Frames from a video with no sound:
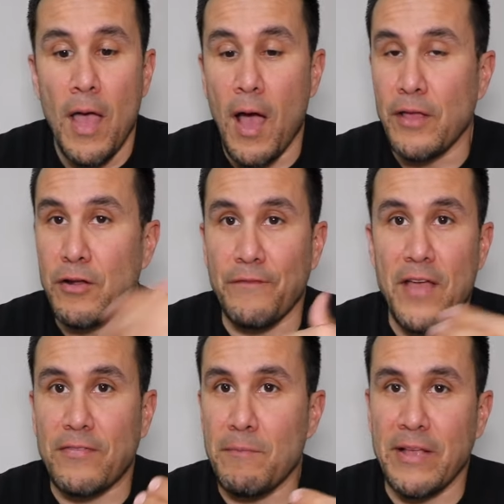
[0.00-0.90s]
And if
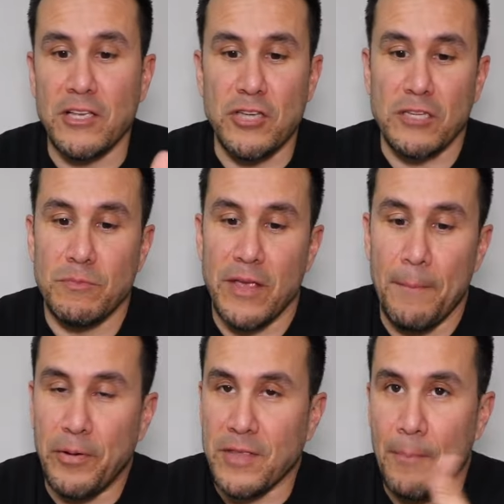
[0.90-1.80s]
you have to make the adjustment
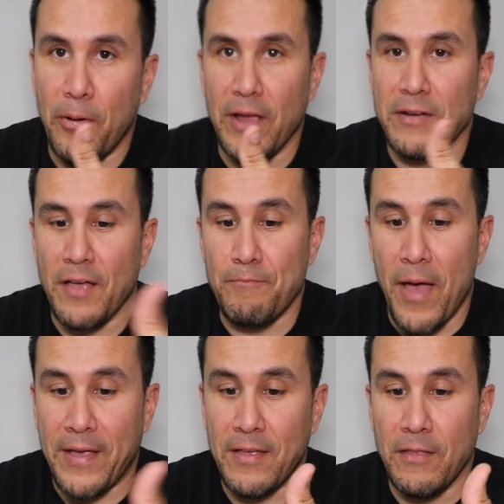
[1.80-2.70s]
again, put that putty knife
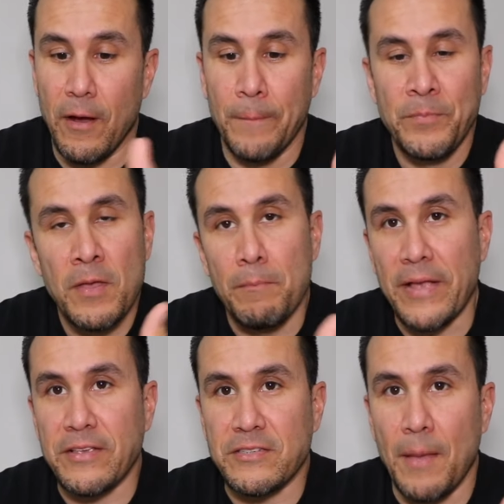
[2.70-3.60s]
back in there,
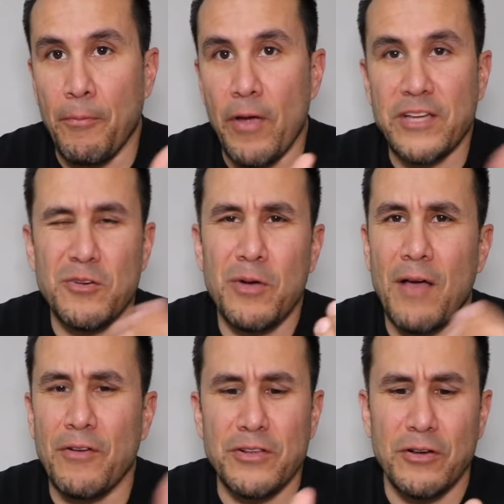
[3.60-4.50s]
make the separation,
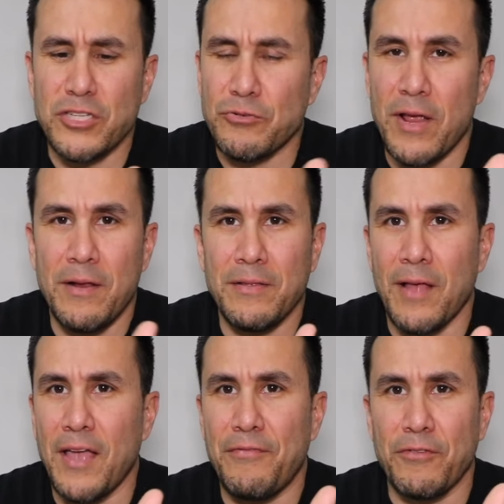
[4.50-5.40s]
whatever, a straight
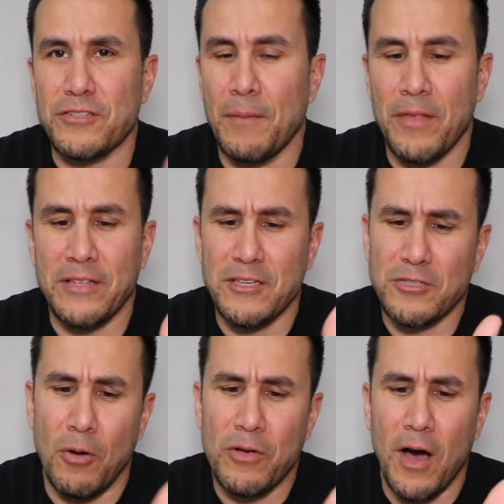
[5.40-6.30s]
knife or something like, just
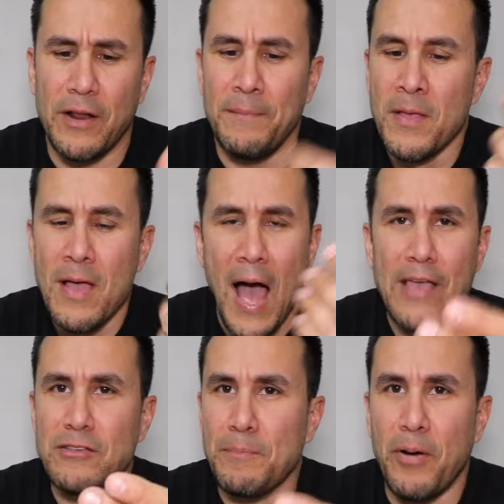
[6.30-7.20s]
don't cut it. I
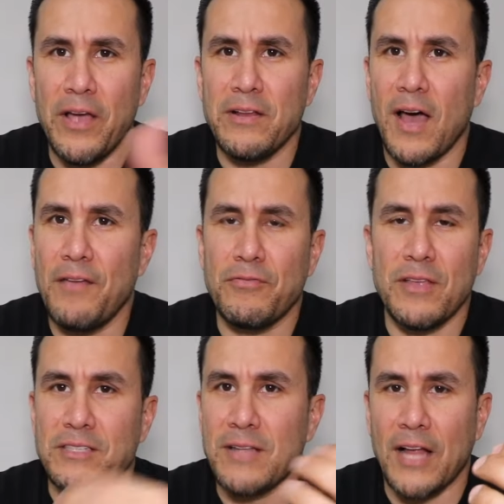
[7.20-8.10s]
use a putty knife
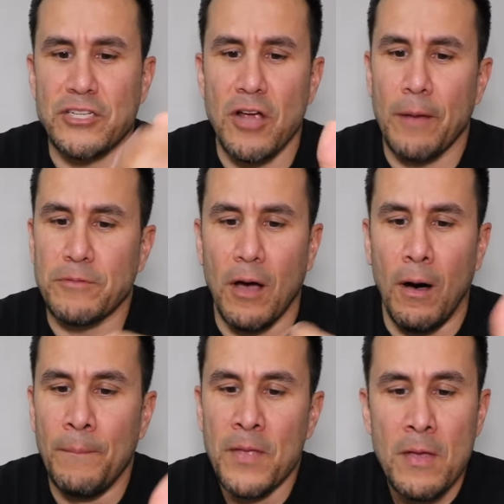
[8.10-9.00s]
that's not sharp,
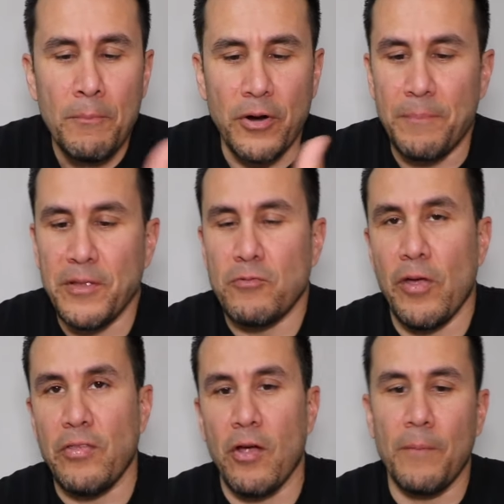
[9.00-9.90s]
dull, put it
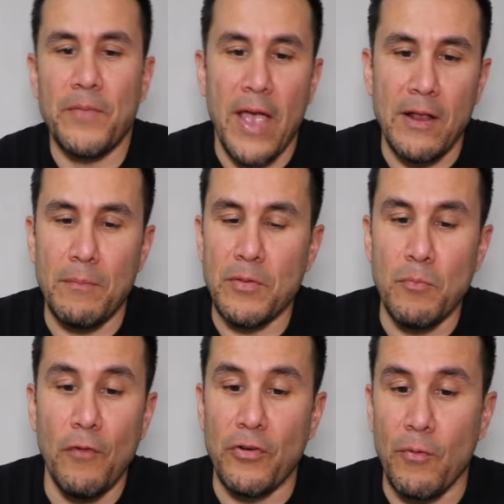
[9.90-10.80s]
between there and you
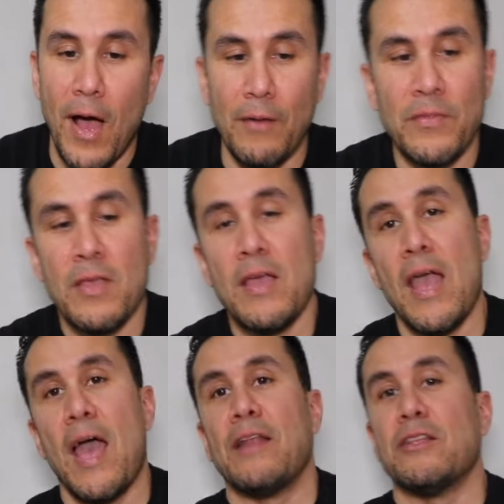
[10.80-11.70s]
move it around,
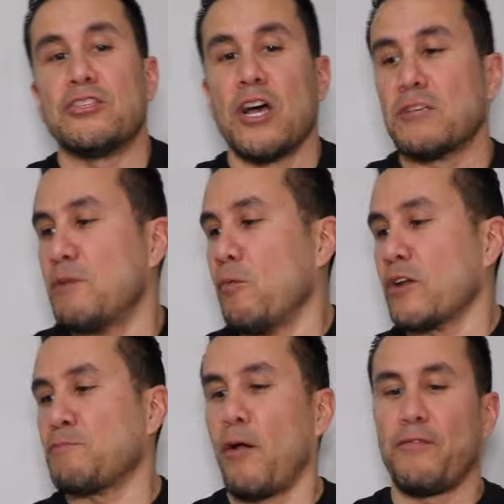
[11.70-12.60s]
and the adjustment
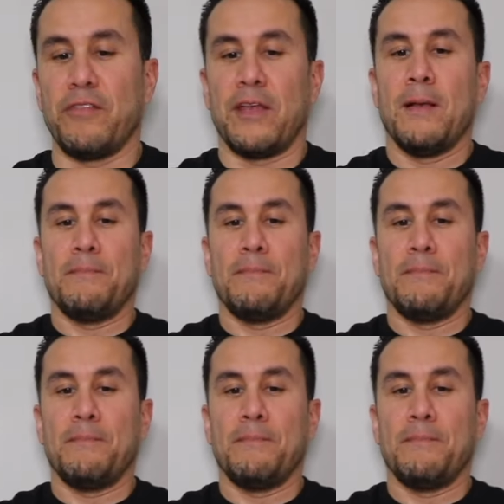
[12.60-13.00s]
works perfectly.